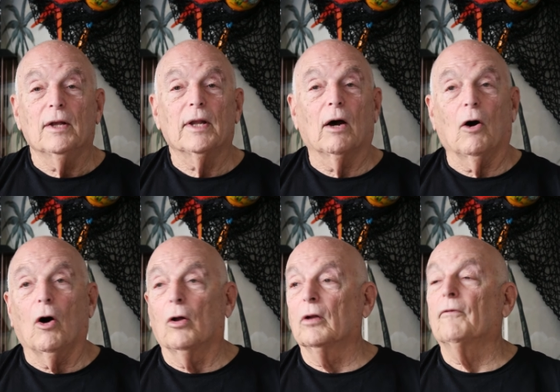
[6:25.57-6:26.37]
Now,
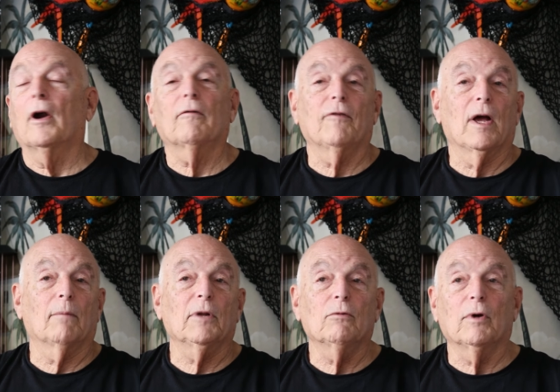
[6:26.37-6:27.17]
all of our
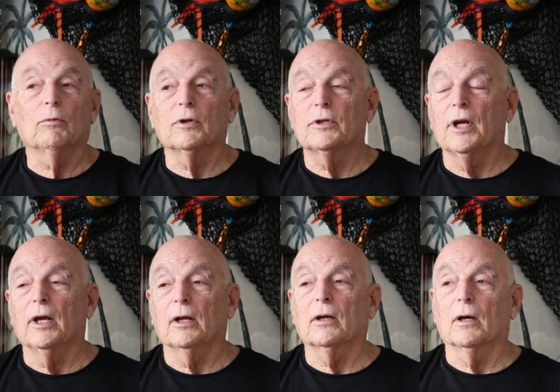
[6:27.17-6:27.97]
family, we would
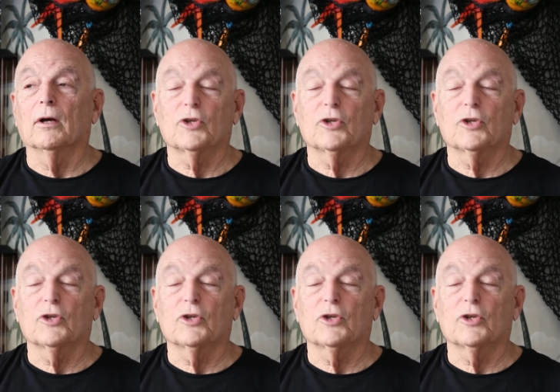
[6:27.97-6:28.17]
take